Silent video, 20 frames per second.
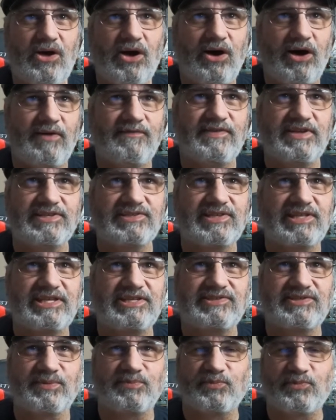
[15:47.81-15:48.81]

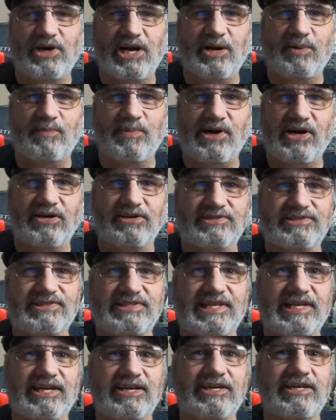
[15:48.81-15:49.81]
Obviously some rare parts
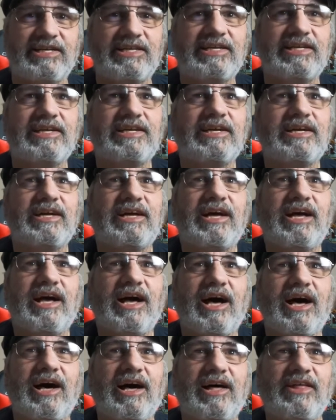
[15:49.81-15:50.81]
there.
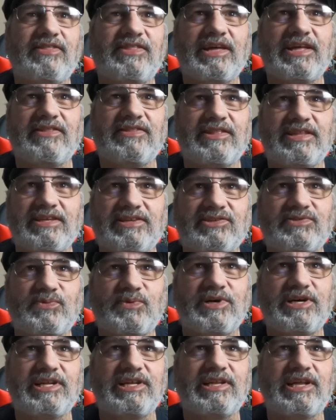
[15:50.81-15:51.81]
Then this
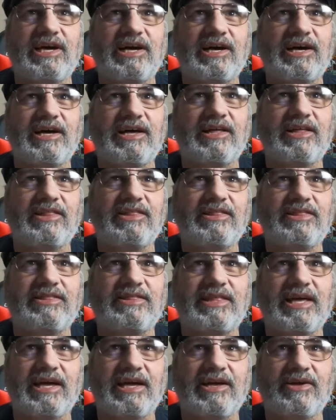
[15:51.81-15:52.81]
one
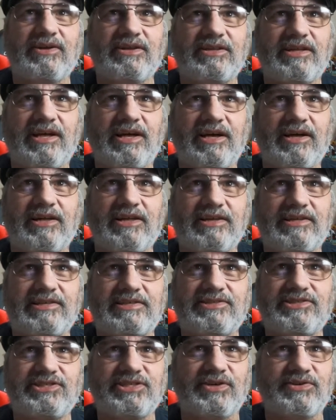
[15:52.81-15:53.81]
that
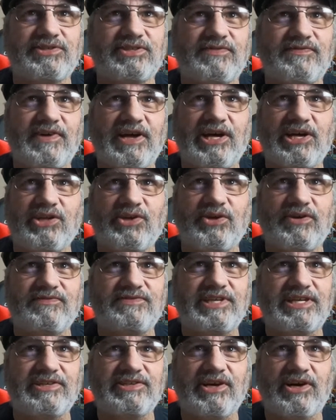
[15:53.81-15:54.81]
shows a value of
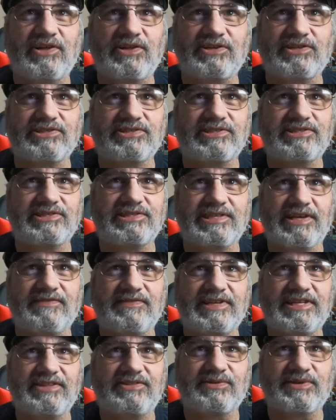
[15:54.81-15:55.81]

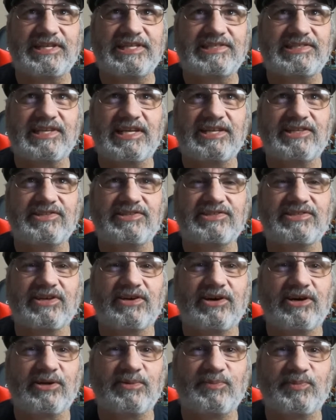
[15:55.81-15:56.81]
$10.73
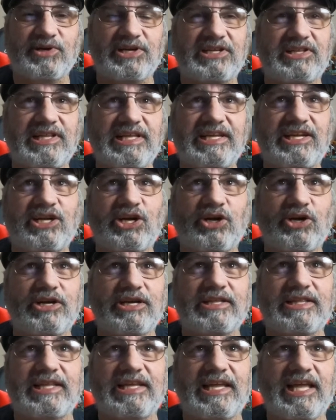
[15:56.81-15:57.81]
on Bricklink
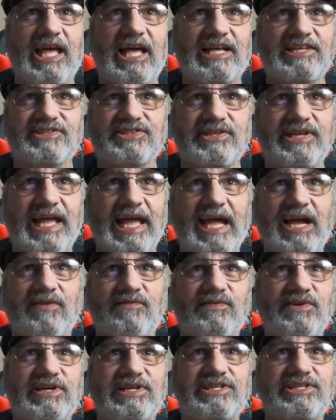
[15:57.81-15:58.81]
currently as an
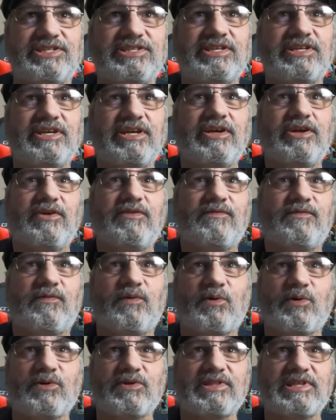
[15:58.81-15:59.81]
average
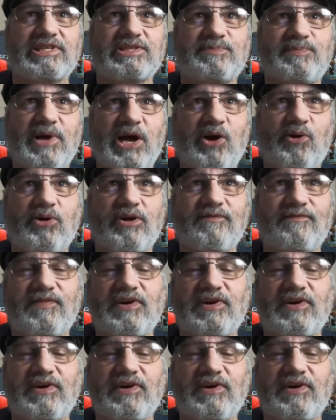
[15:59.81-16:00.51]
for this Power